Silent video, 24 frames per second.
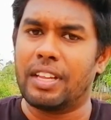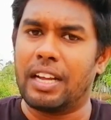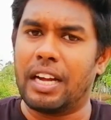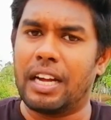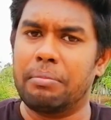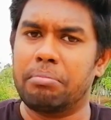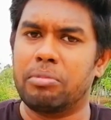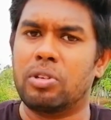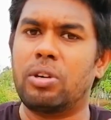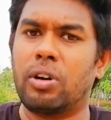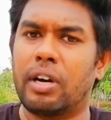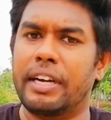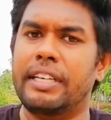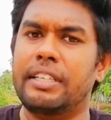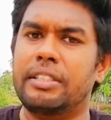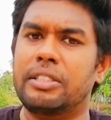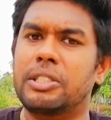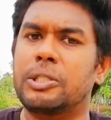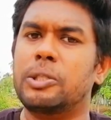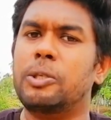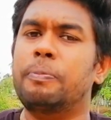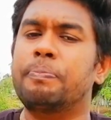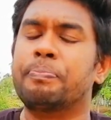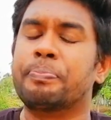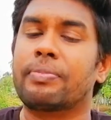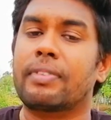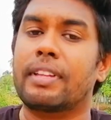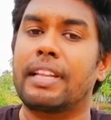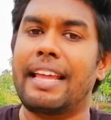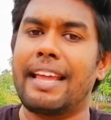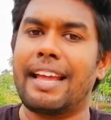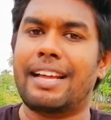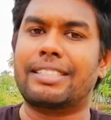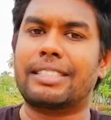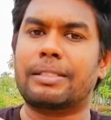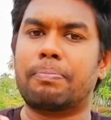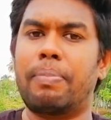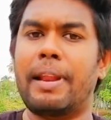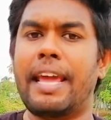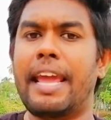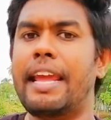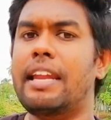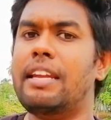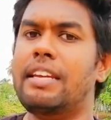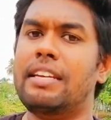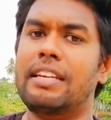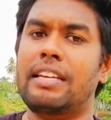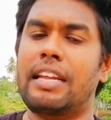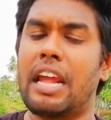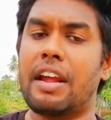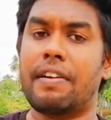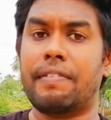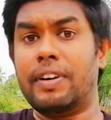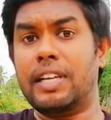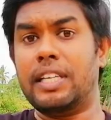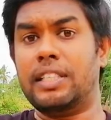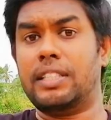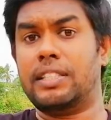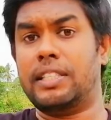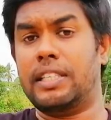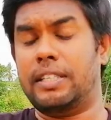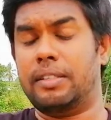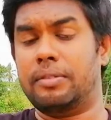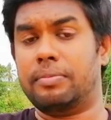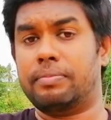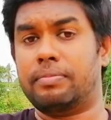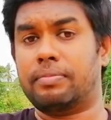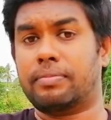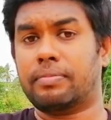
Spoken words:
I'm going to explain everything,